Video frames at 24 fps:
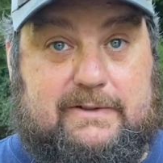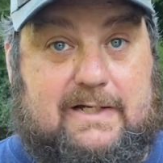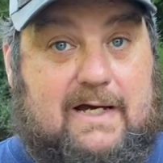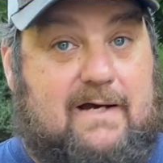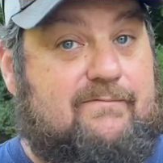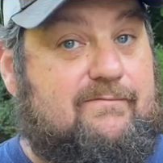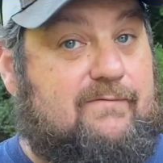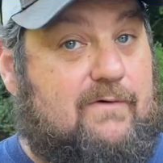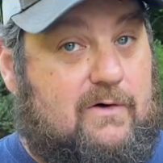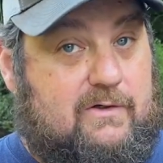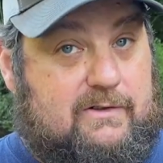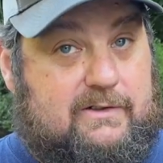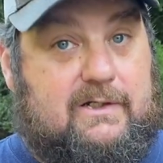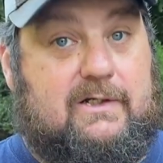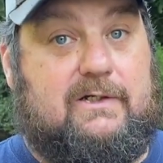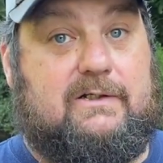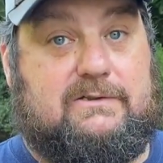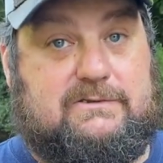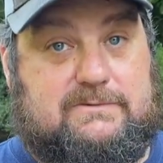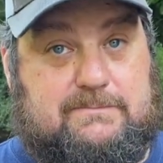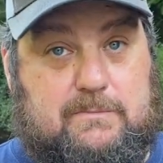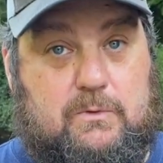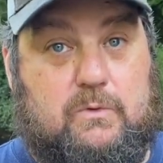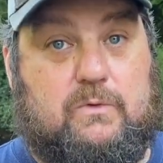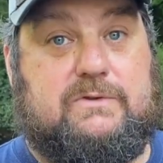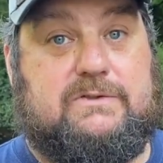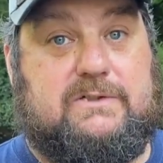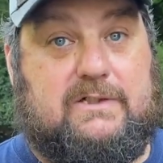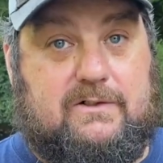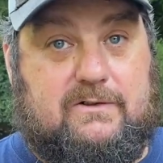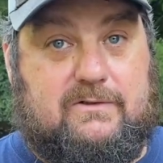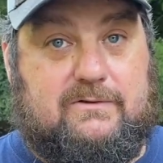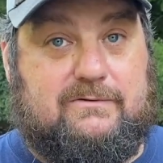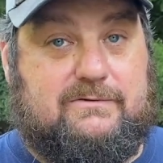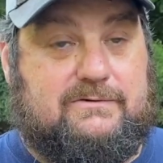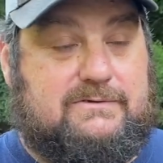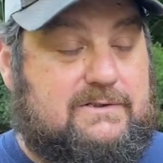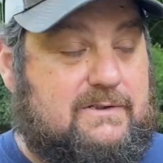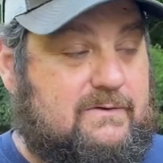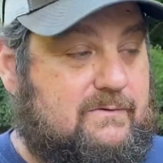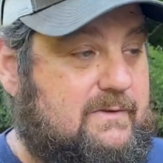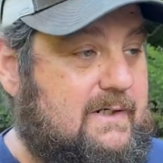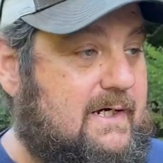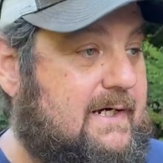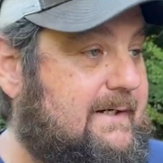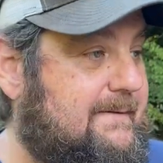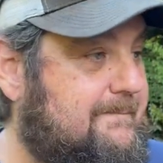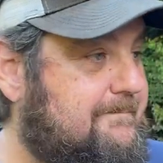I fart dust, boys and girls,
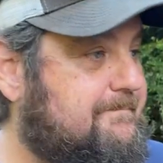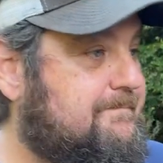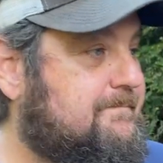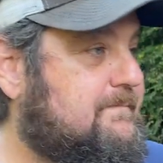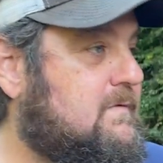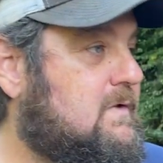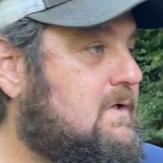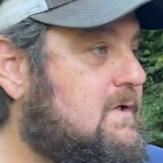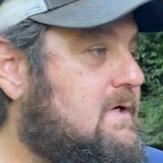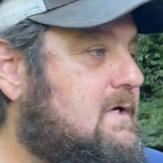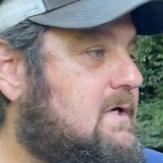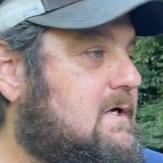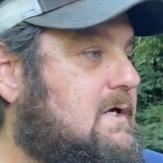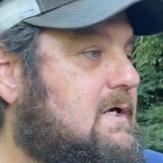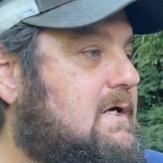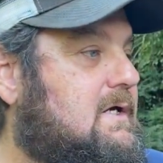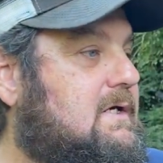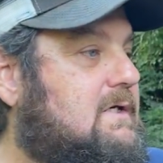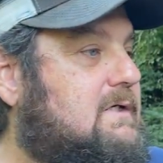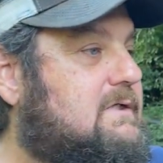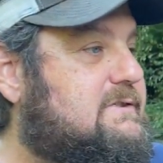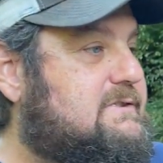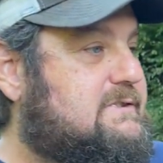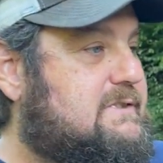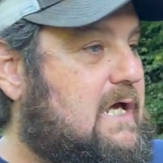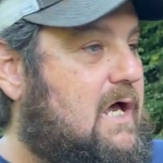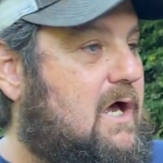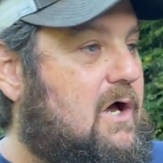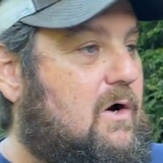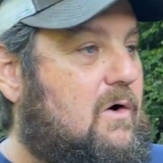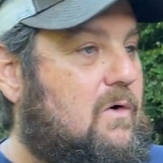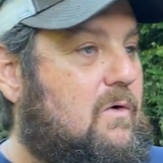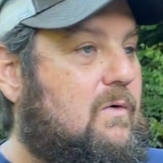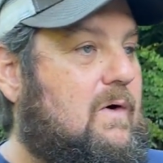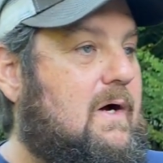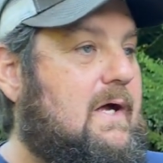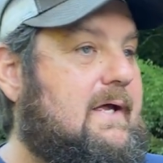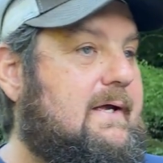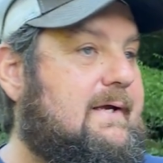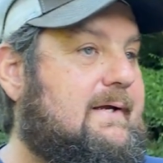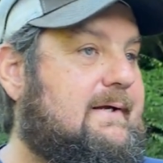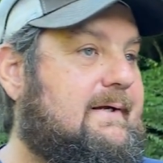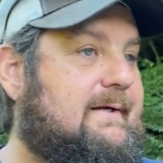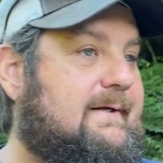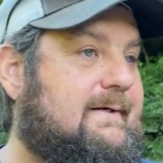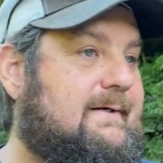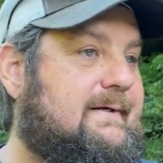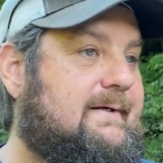okay? So,
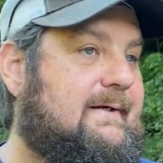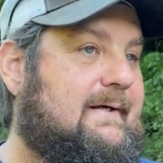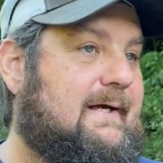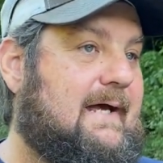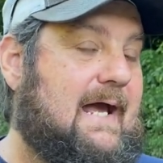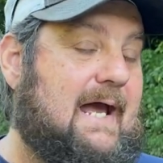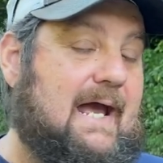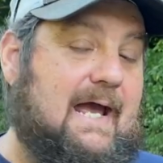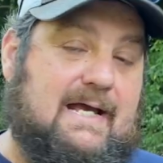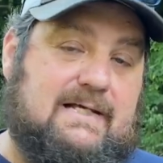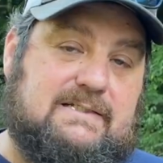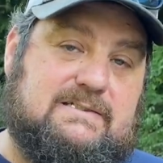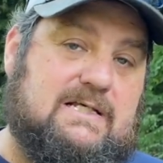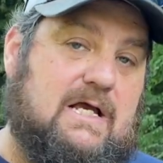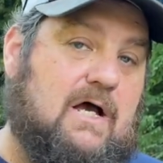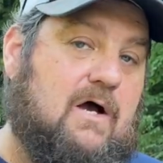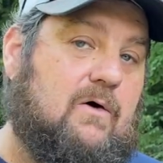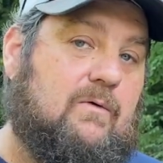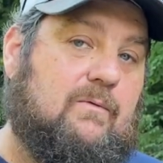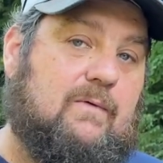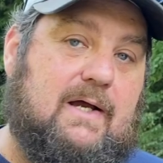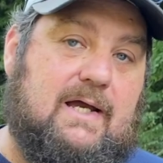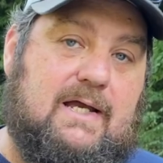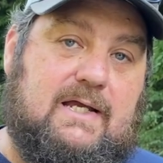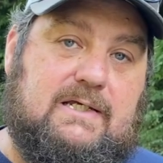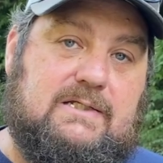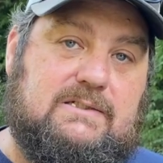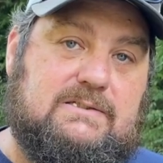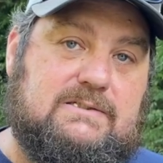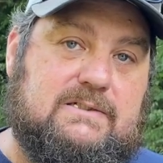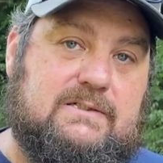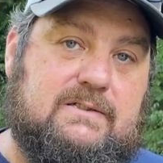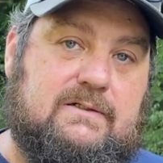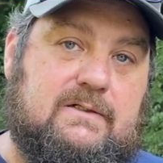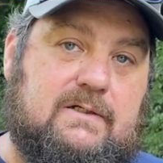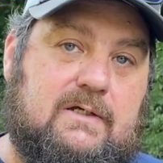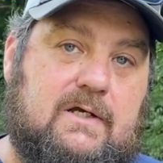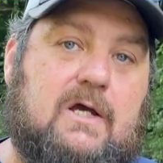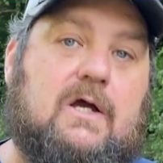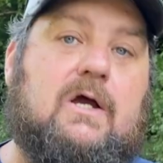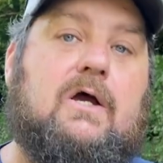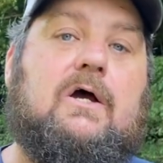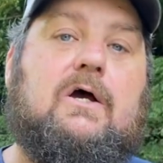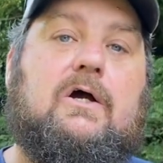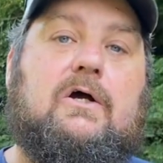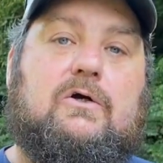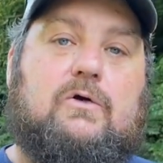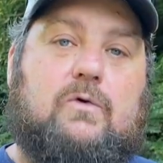as always,
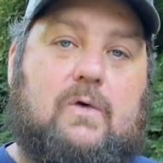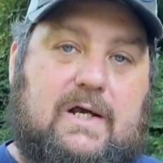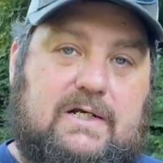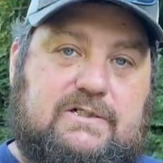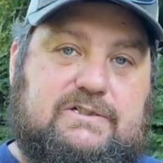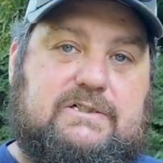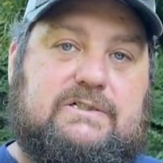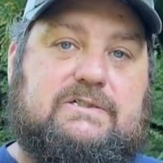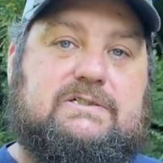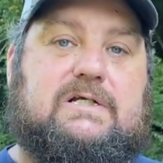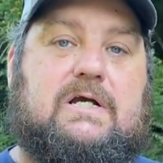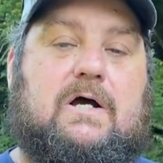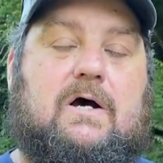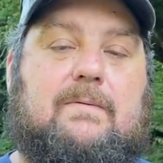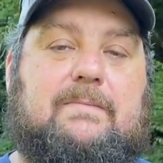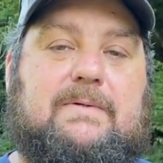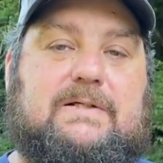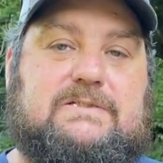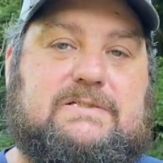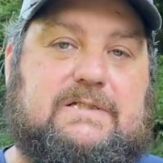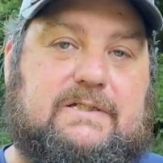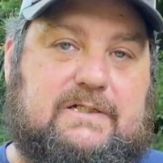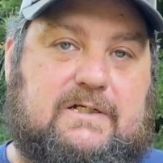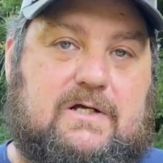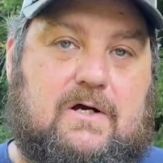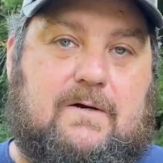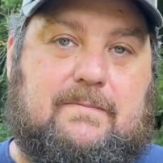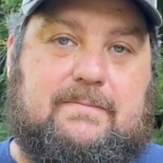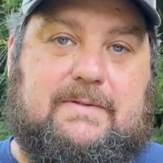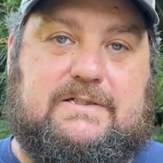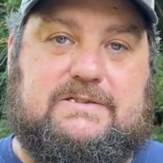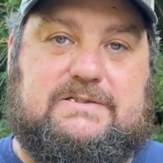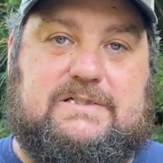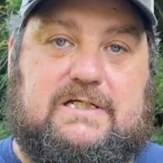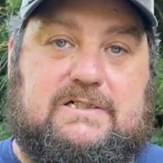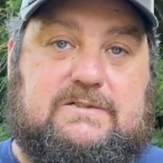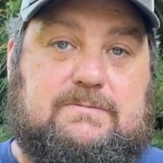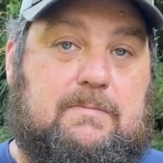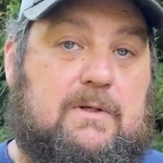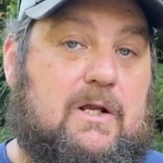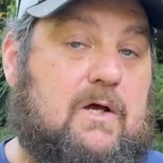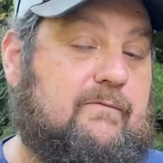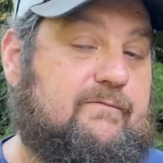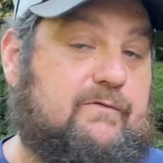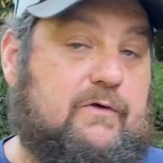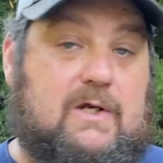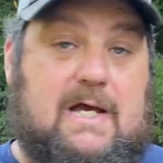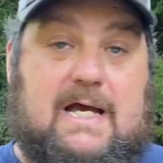questions and comments in the comment section below.
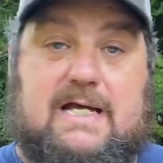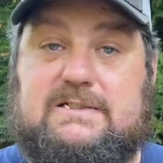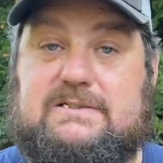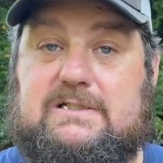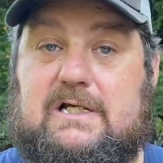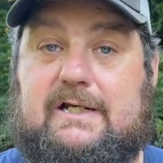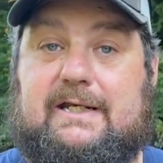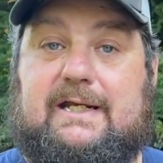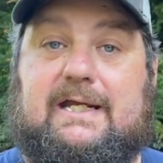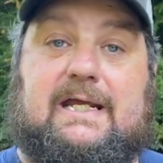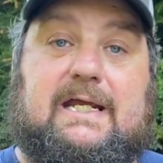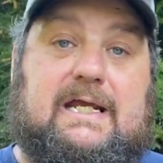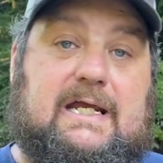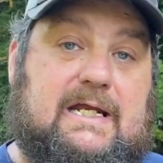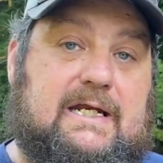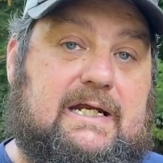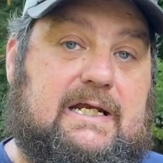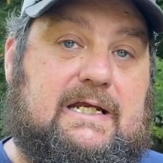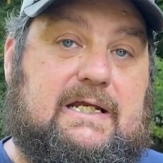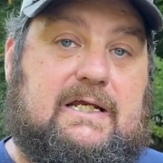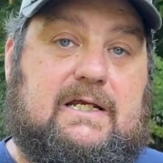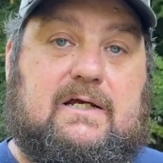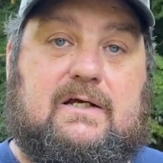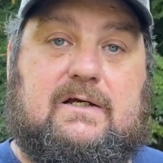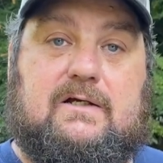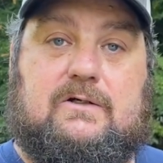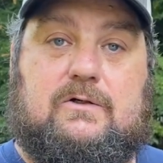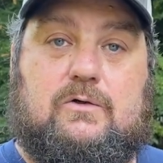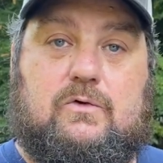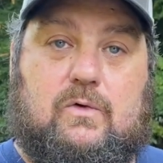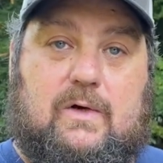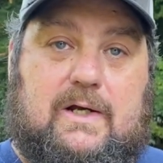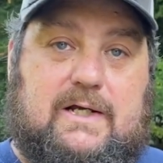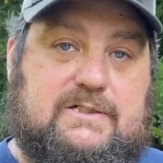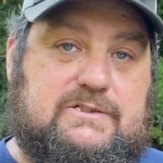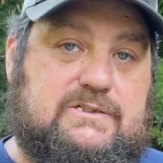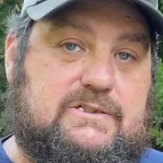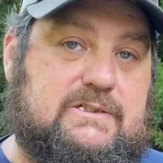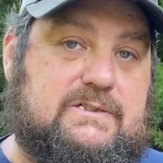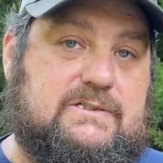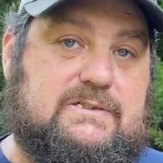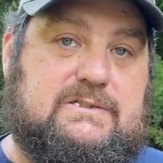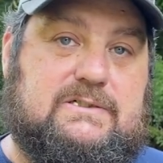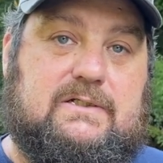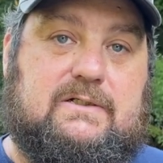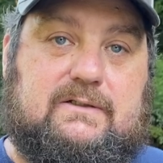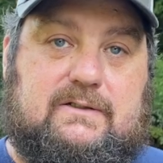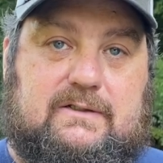If you guys got any
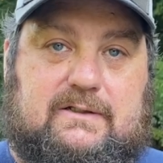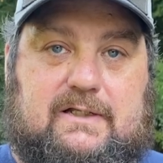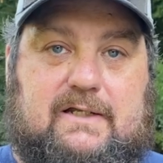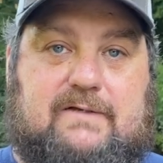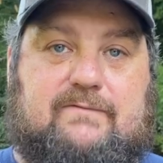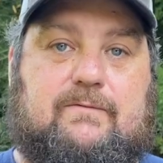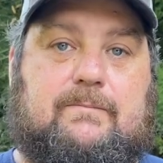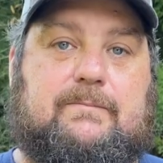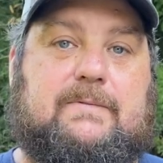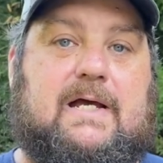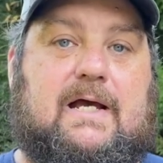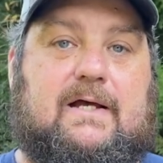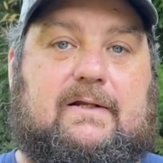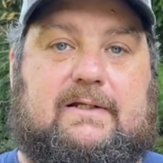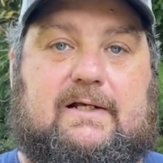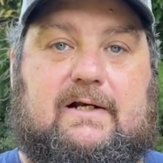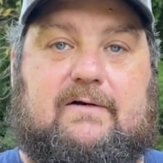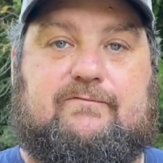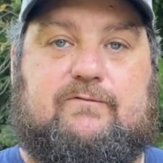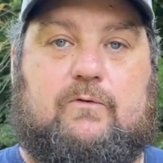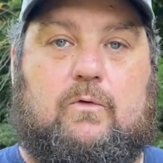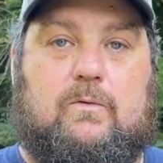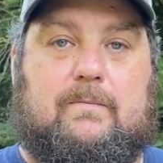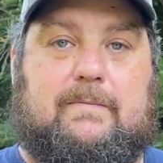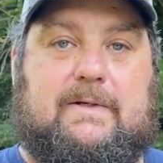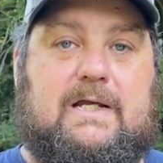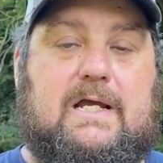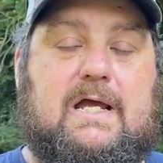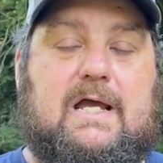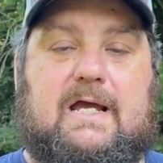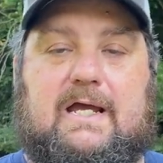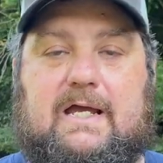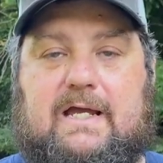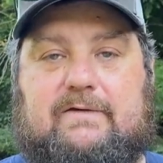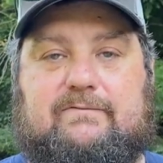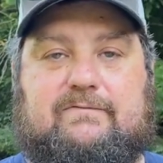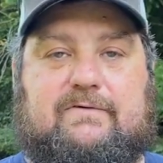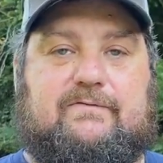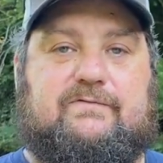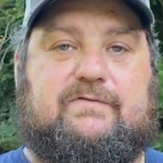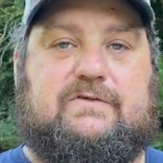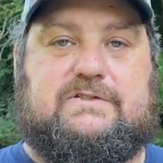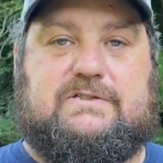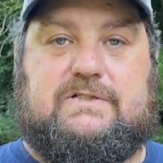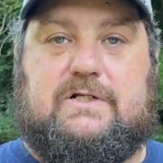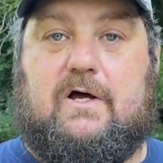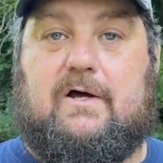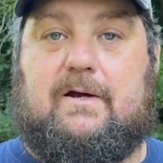questions, leave them down there for me, even if
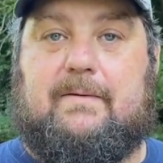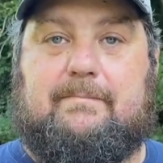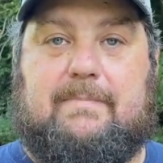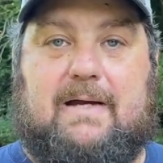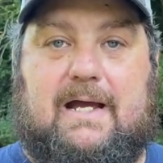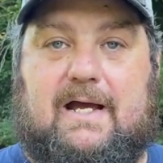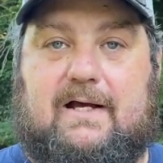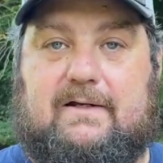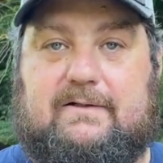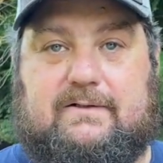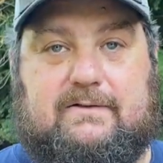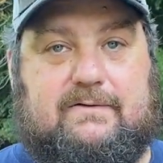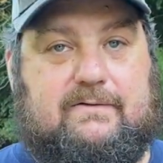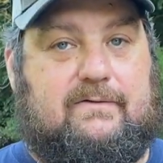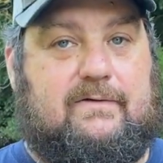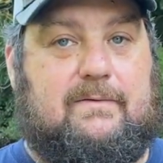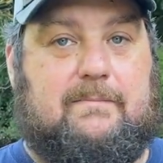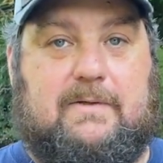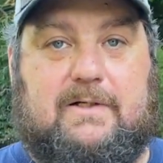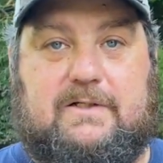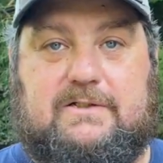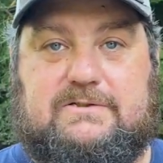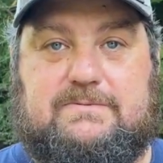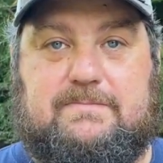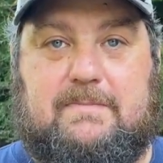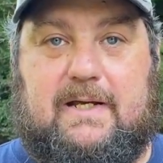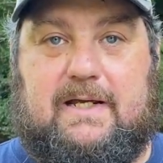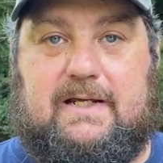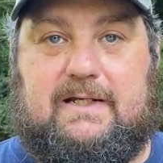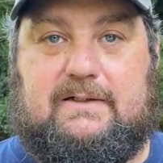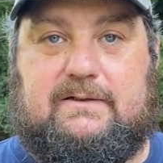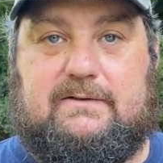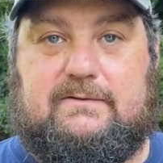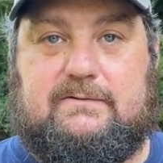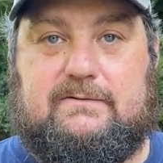it's not about the buzzbait.